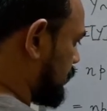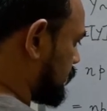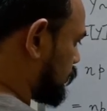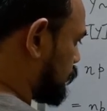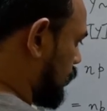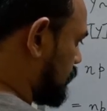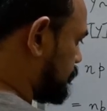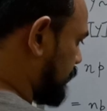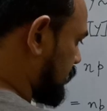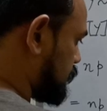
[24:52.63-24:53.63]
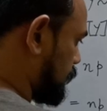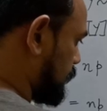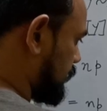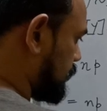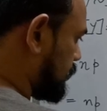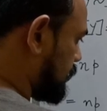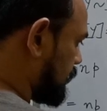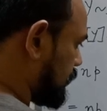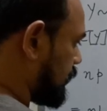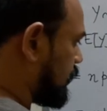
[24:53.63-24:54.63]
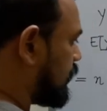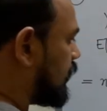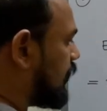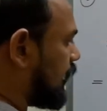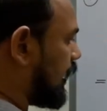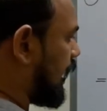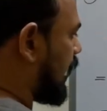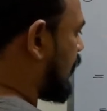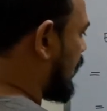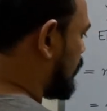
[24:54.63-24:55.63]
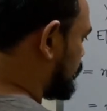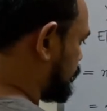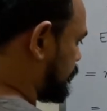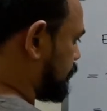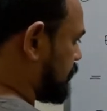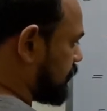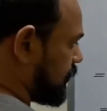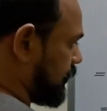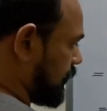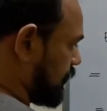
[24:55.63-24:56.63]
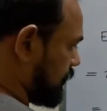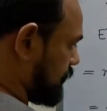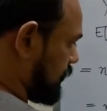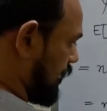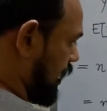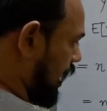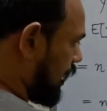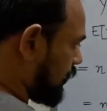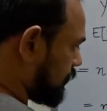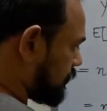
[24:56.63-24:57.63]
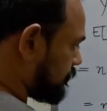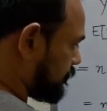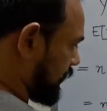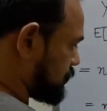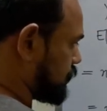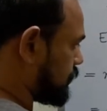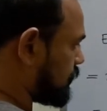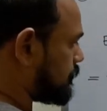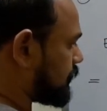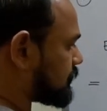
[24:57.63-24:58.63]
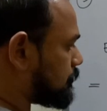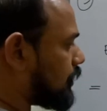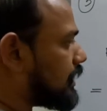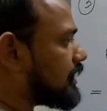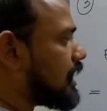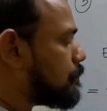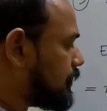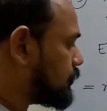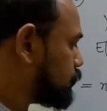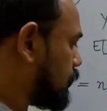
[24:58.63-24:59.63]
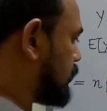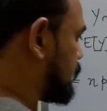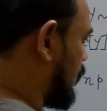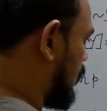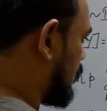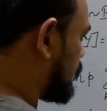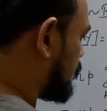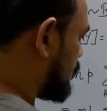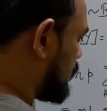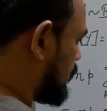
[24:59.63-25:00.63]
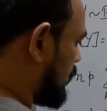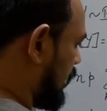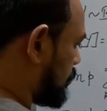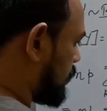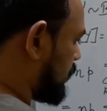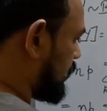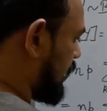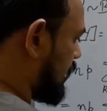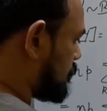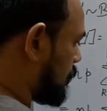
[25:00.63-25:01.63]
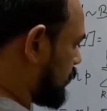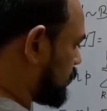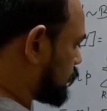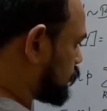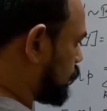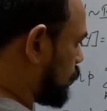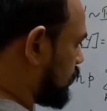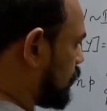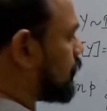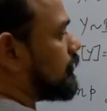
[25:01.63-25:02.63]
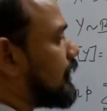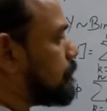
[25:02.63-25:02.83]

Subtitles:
minus 1 factorial. I have r factorial, because I'm writing k minus 1 as r. I'm writing n minus 1, or